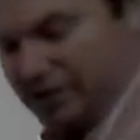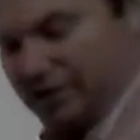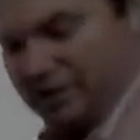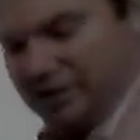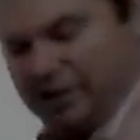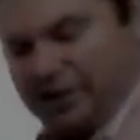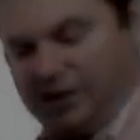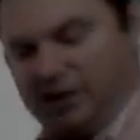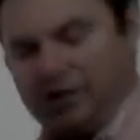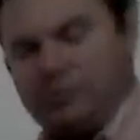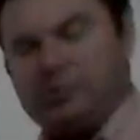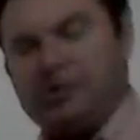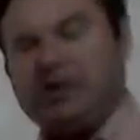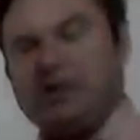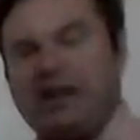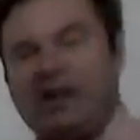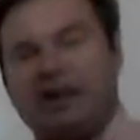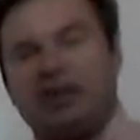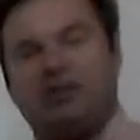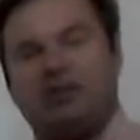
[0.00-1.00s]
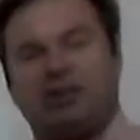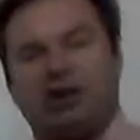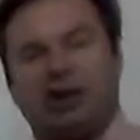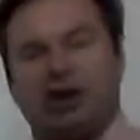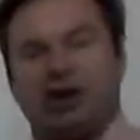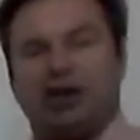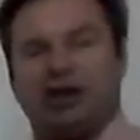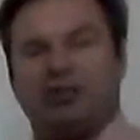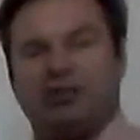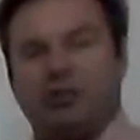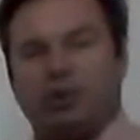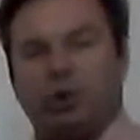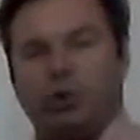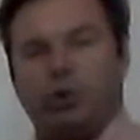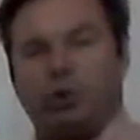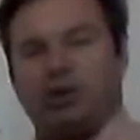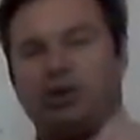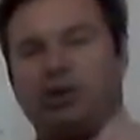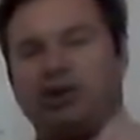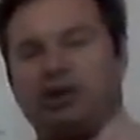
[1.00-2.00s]
It could be dative, locative,
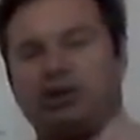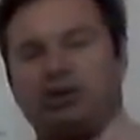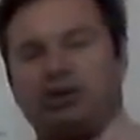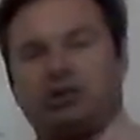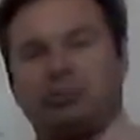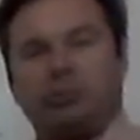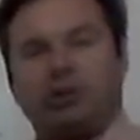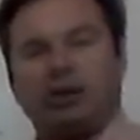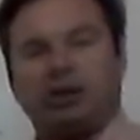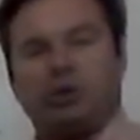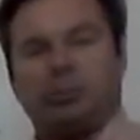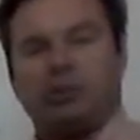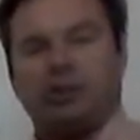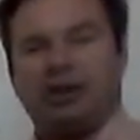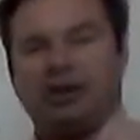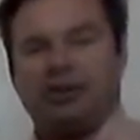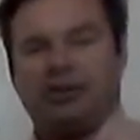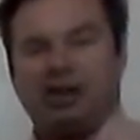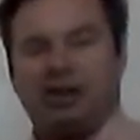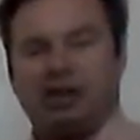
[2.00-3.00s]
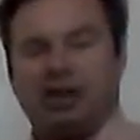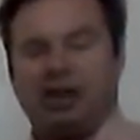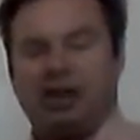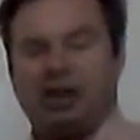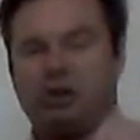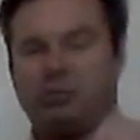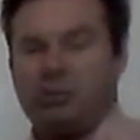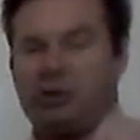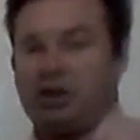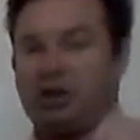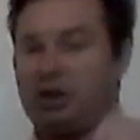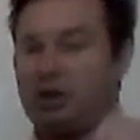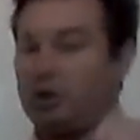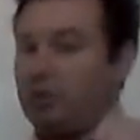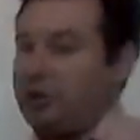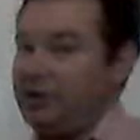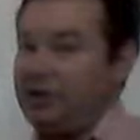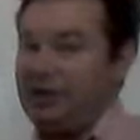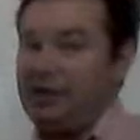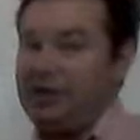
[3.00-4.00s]
or instrumental, but in this case we are
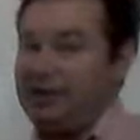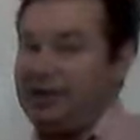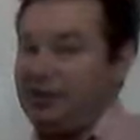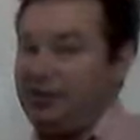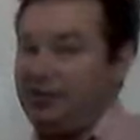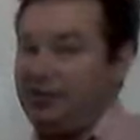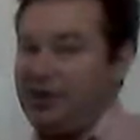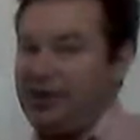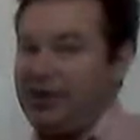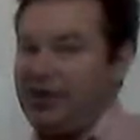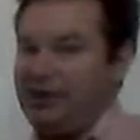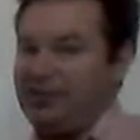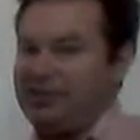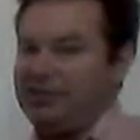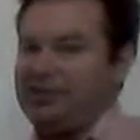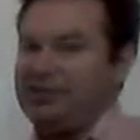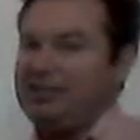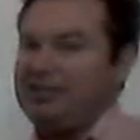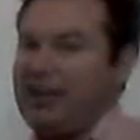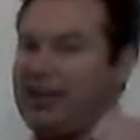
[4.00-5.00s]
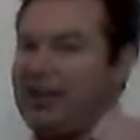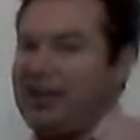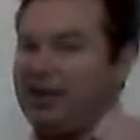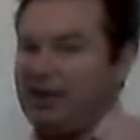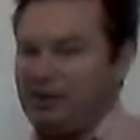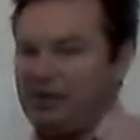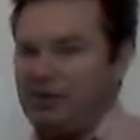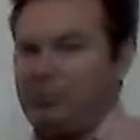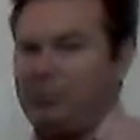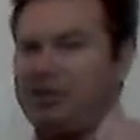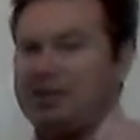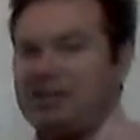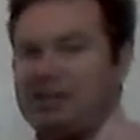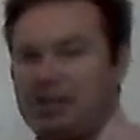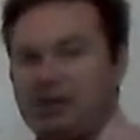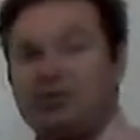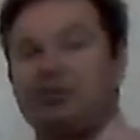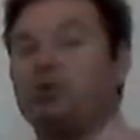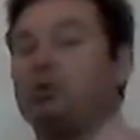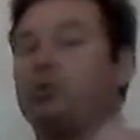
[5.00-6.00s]
going to identify it as a dative. I'm going to
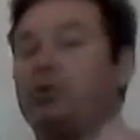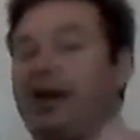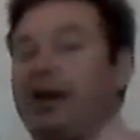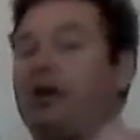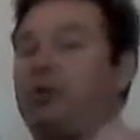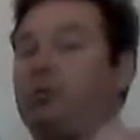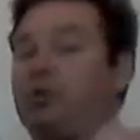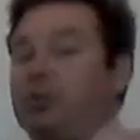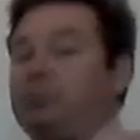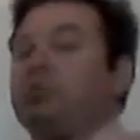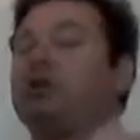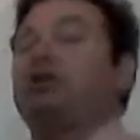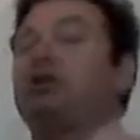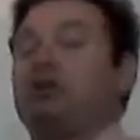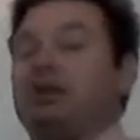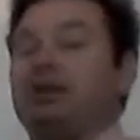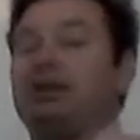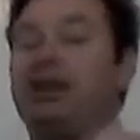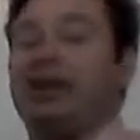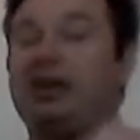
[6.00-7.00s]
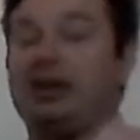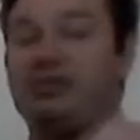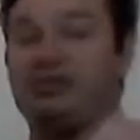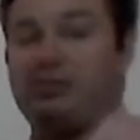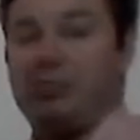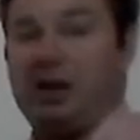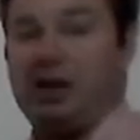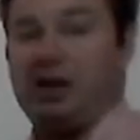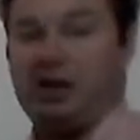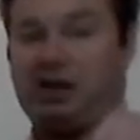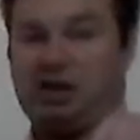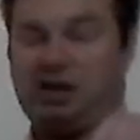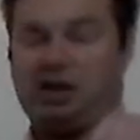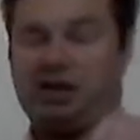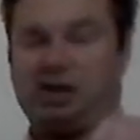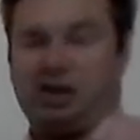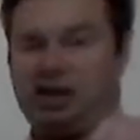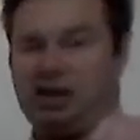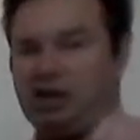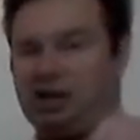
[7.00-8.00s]
give you that one because a dative makes sense
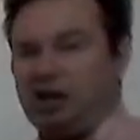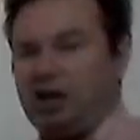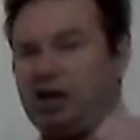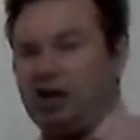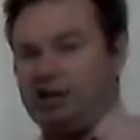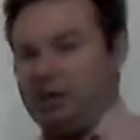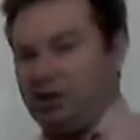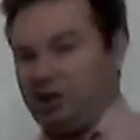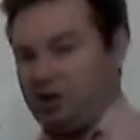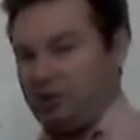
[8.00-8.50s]
in context.